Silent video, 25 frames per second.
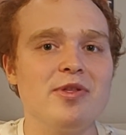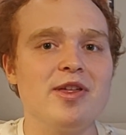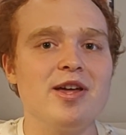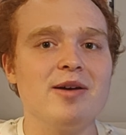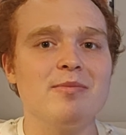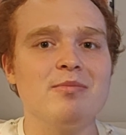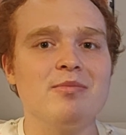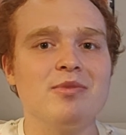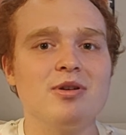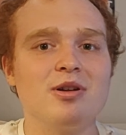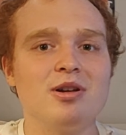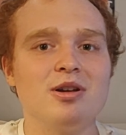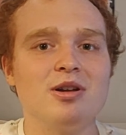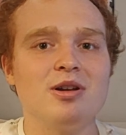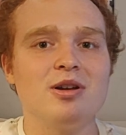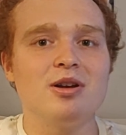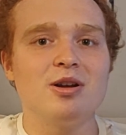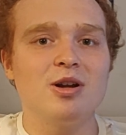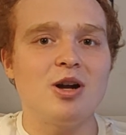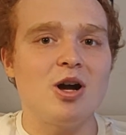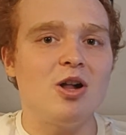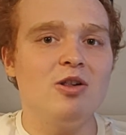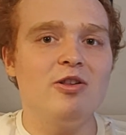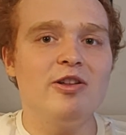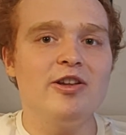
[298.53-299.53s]
them,
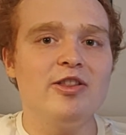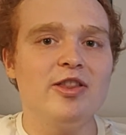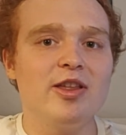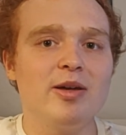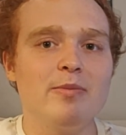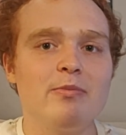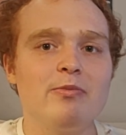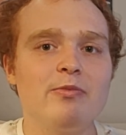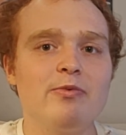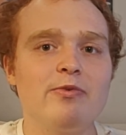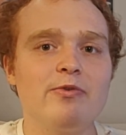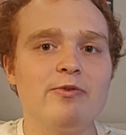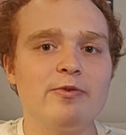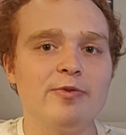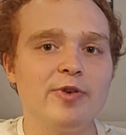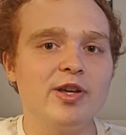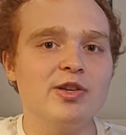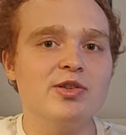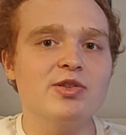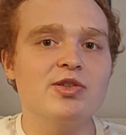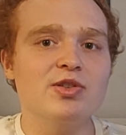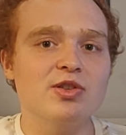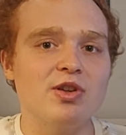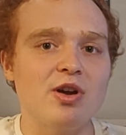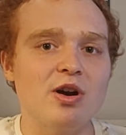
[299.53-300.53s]
calling them
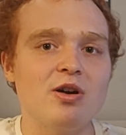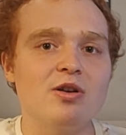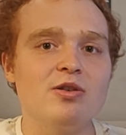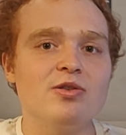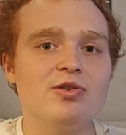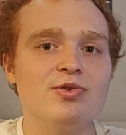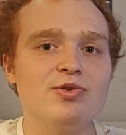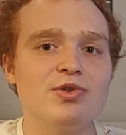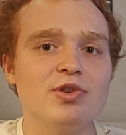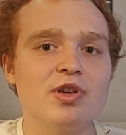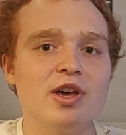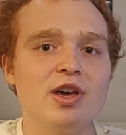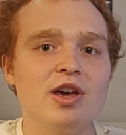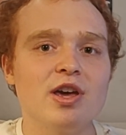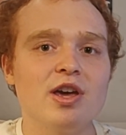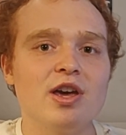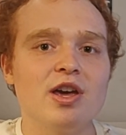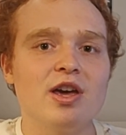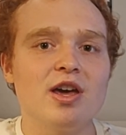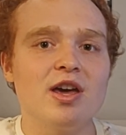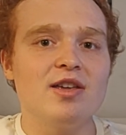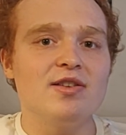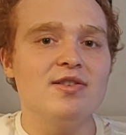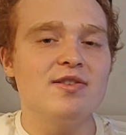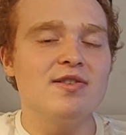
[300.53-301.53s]
fixed stars,
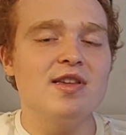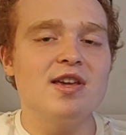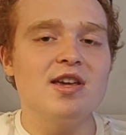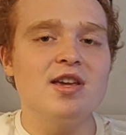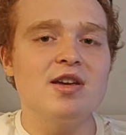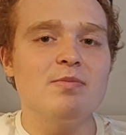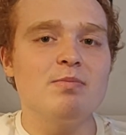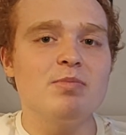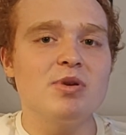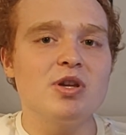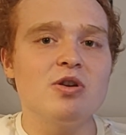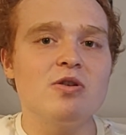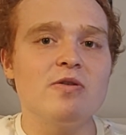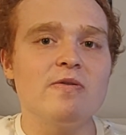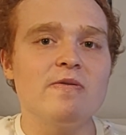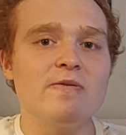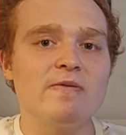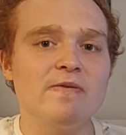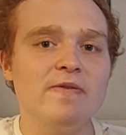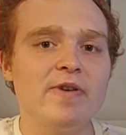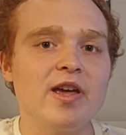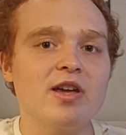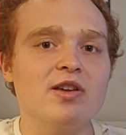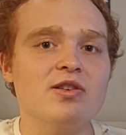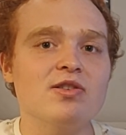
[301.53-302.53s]
as they appeared
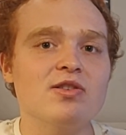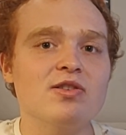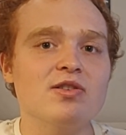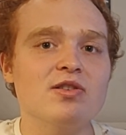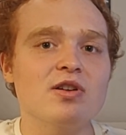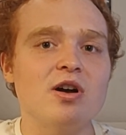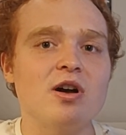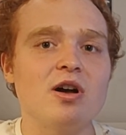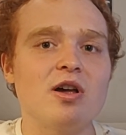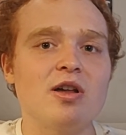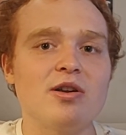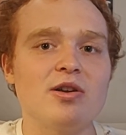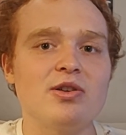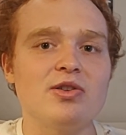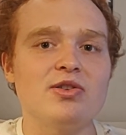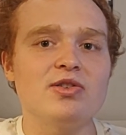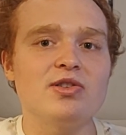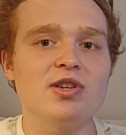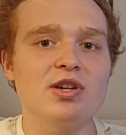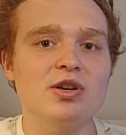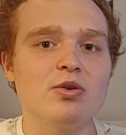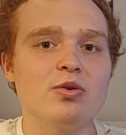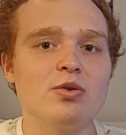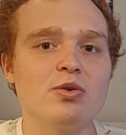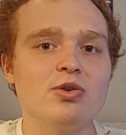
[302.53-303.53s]
fixed on a
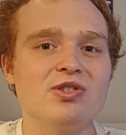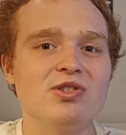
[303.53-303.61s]
single